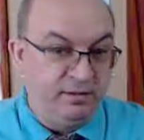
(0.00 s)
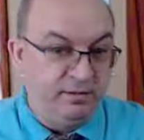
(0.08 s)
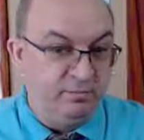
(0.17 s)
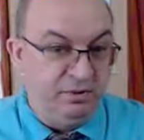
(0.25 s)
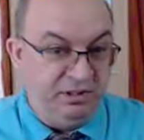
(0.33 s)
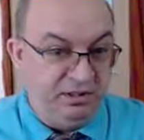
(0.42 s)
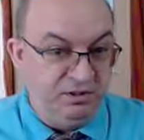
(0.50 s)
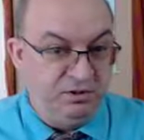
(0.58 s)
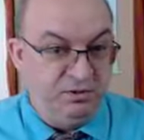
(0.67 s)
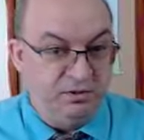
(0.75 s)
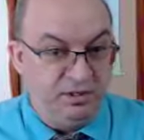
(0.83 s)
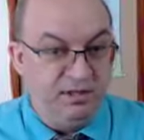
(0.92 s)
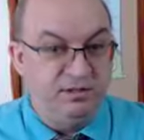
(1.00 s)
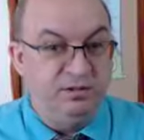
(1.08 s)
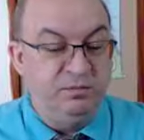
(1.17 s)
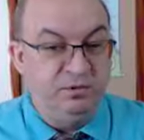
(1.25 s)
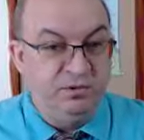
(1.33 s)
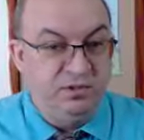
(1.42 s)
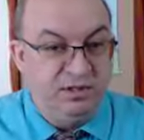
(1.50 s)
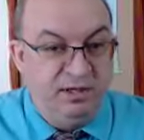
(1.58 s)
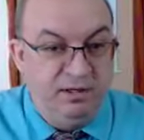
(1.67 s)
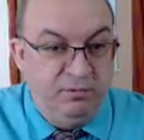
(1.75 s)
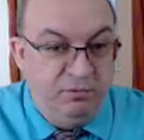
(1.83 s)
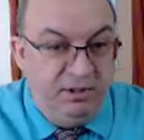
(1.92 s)
potential customers,
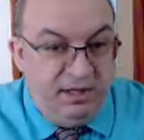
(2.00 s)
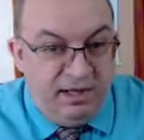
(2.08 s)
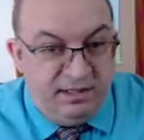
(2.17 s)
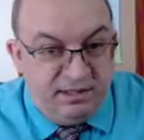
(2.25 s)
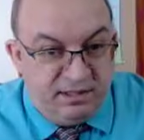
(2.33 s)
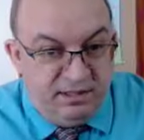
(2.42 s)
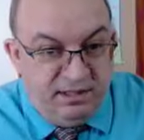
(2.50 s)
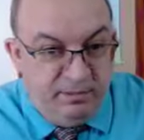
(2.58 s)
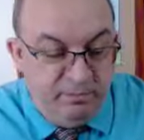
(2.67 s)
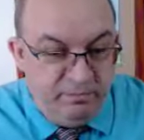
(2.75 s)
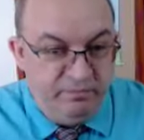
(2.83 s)
and we ask them